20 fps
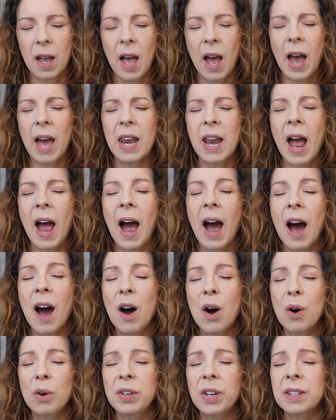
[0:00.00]
And
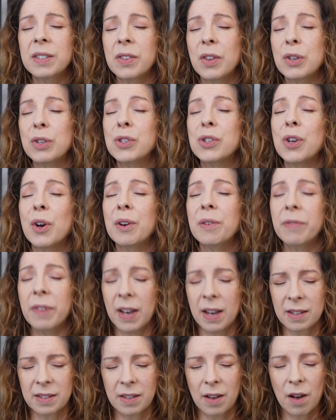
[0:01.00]
how does the
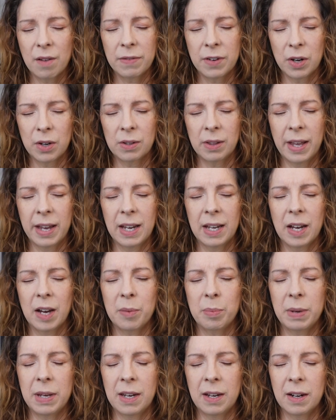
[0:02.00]
surface of your lake
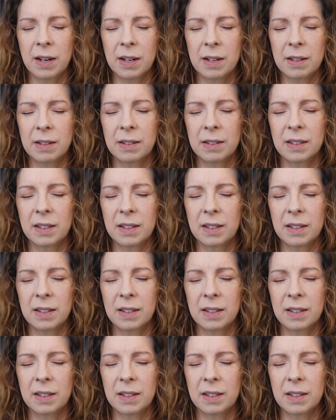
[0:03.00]
appear?